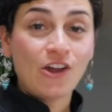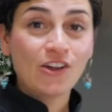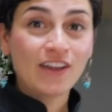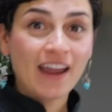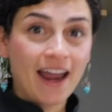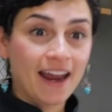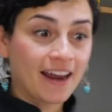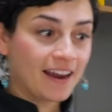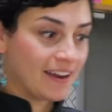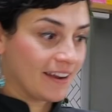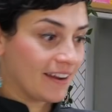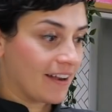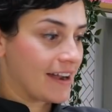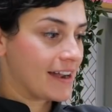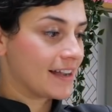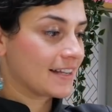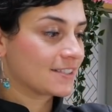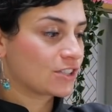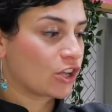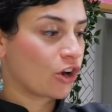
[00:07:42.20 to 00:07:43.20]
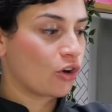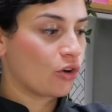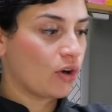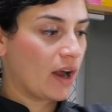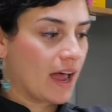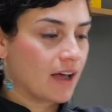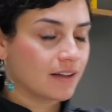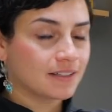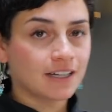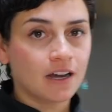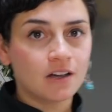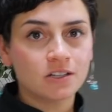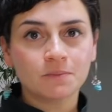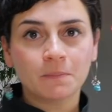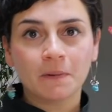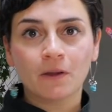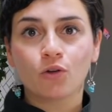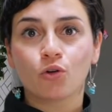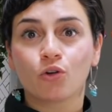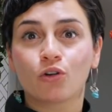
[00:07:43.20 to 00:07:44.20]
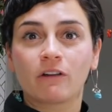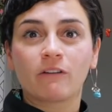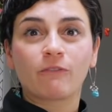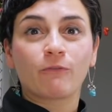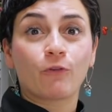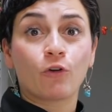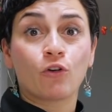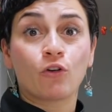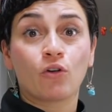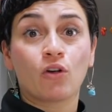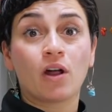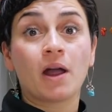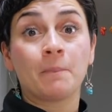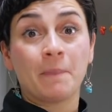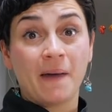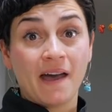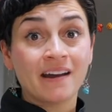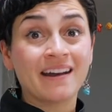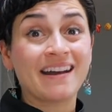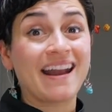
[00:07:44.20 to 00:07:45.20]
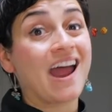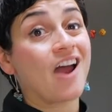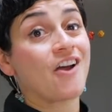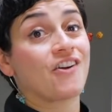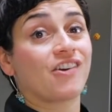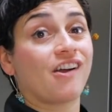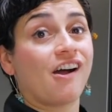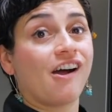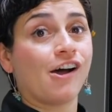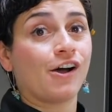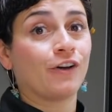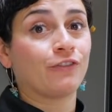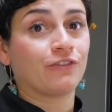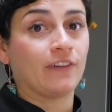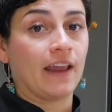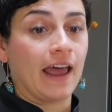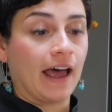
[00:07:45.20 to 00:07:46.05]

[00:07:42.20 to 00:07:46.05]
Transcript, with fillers: Okay guys, so our dal's been cooking for about an hour and a half